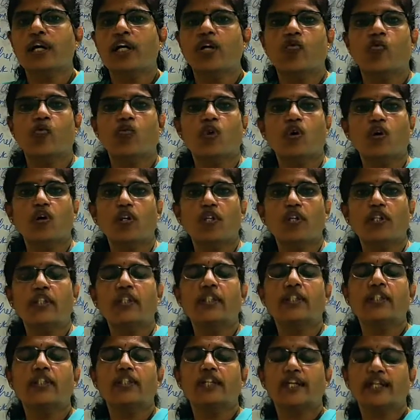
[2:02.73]
and water,
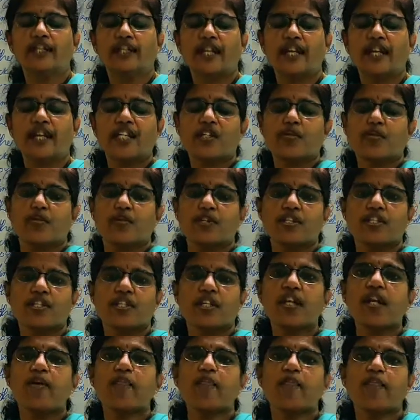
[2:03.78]
that takes place
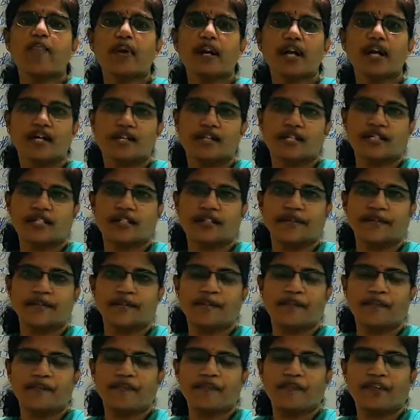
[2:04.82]
in plants.
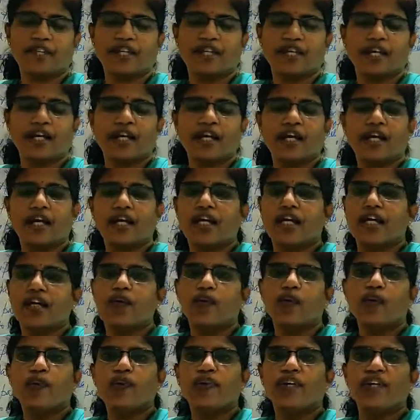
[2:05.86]

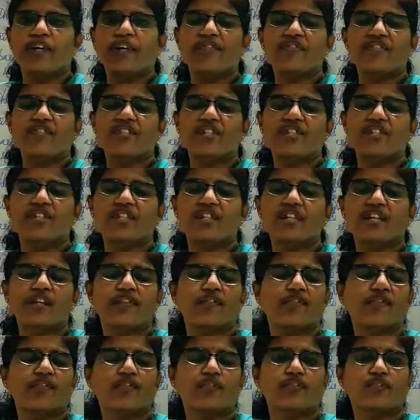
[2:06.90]
We have seen
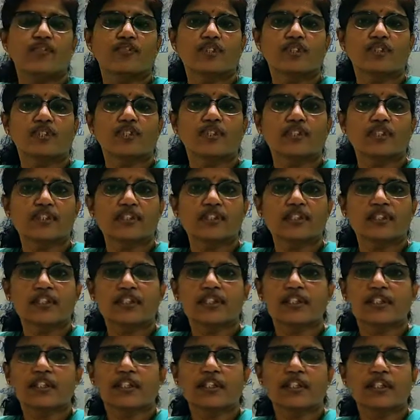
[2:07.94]
in photosynthesis
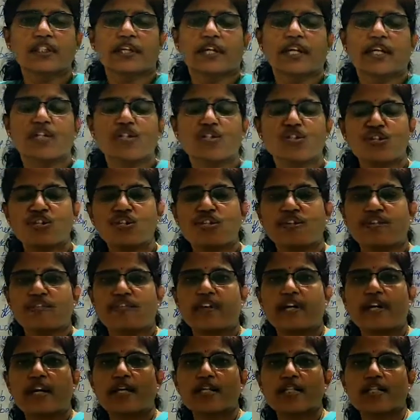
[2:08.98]
that exchange
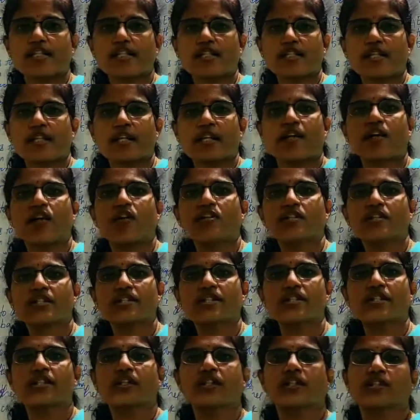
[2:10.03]
of gases like
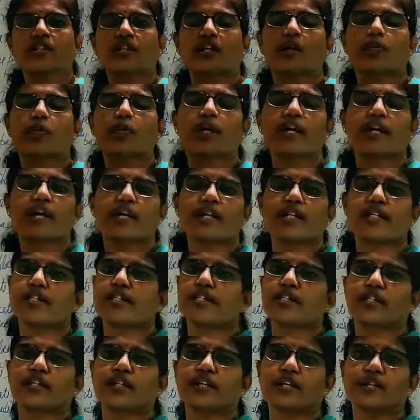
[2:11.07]
oxygen and carbon
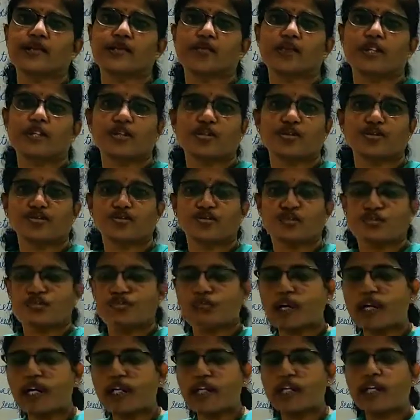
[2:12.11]
dioxide takes place through
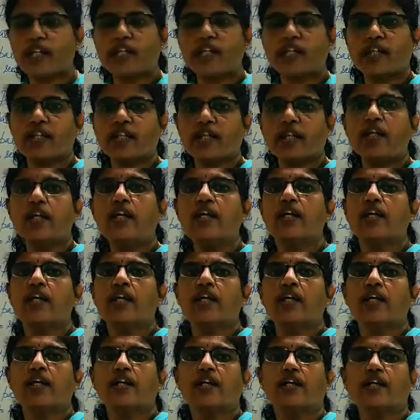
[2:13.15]
stomata in
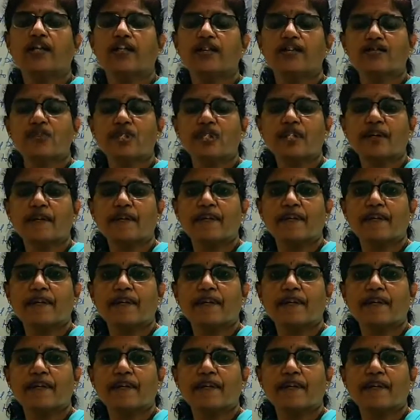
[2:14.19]
leaves.